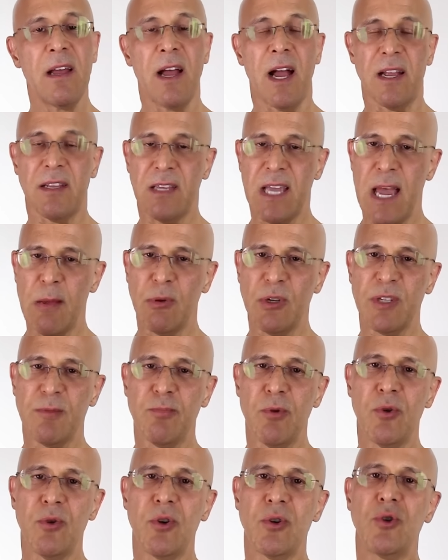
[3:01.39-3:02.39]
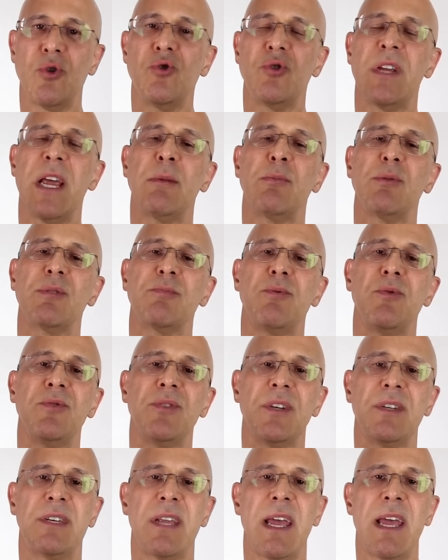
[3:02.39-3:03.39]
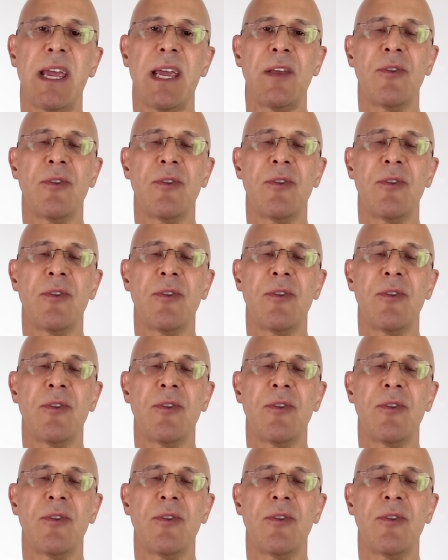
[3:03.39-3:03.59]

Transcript: a tablespoon or two tablespoons a day,